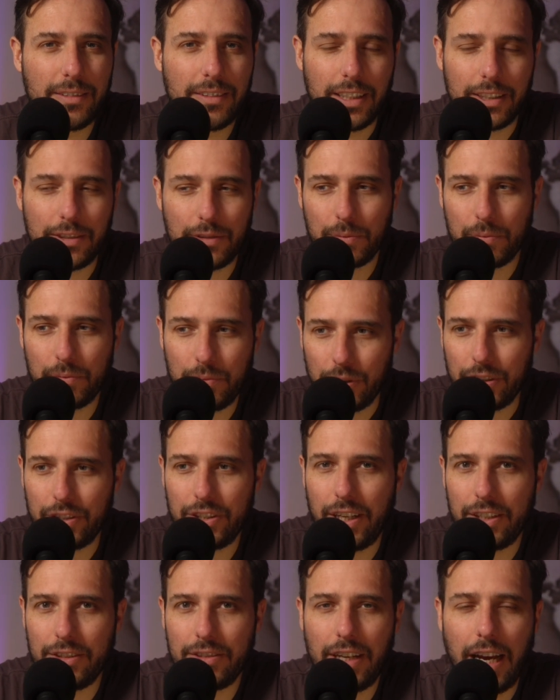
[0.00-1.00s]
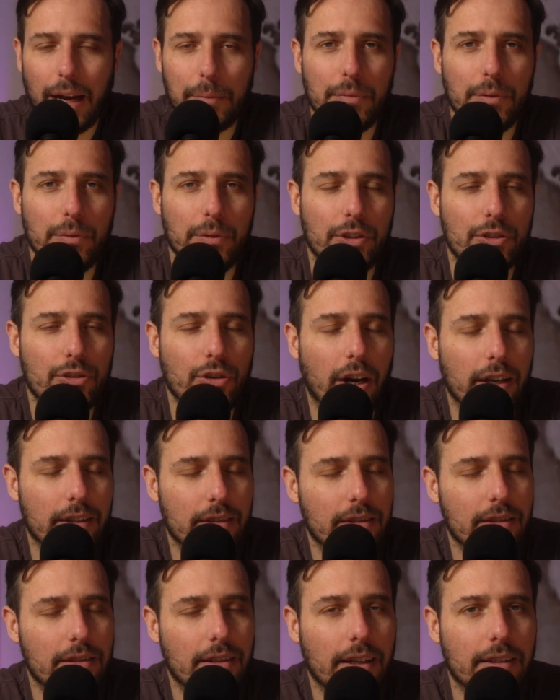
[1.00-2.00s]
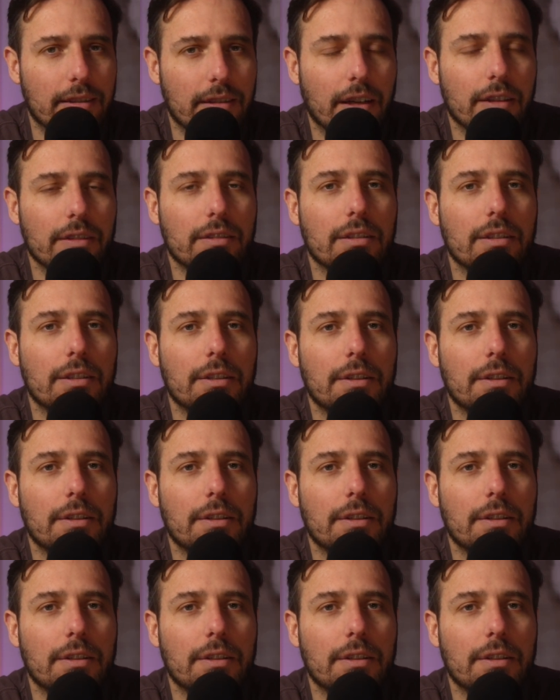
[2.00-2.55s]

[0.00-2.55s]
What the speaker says: That's what tends to happen with trines and sextiles.